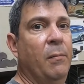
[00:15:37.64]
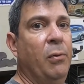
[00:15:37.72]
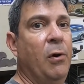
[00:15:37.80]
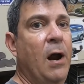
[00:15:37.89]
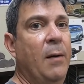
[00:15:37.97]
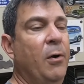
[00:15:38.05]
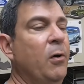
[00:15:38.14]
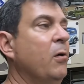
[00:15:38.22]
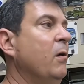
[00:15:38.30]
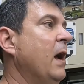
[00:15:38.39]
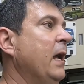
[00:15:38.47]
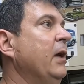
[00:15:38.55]

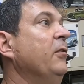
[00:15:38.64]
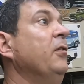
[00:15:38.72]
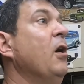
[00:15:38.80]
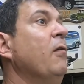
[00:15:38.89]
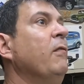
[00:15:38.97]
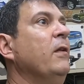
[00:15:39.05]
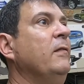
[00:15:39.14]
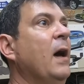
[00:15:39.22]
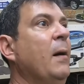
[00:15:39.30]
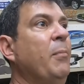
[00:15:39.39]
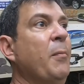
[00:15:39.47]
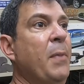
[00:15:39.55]
primer, or I guess over the
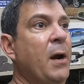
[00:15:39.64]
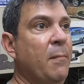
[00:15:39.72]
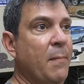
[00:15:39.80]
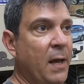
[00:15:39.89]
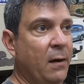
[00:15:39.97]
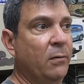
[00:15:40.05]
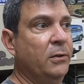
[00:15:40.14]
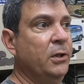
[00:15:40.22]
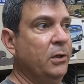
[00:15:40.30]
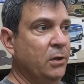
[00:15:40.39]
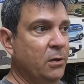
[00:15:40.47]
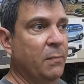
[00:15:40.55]
top of bare metal.
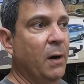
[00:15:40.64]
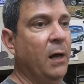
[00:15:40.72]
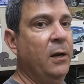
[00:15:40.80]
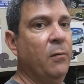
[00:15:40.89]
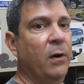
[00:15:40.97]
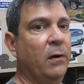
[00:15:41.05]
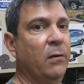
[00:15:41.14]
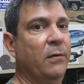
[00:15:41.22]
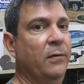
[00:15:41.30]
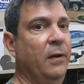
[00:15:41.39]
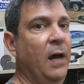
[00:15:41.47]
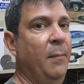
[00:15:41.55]
You can do body work
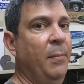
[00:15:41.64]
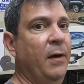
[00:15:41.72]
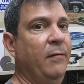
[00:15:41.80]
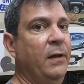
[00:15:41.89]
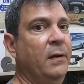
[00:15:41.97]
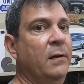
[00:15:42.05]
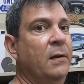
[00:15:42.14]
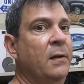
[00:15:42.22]
on top of it.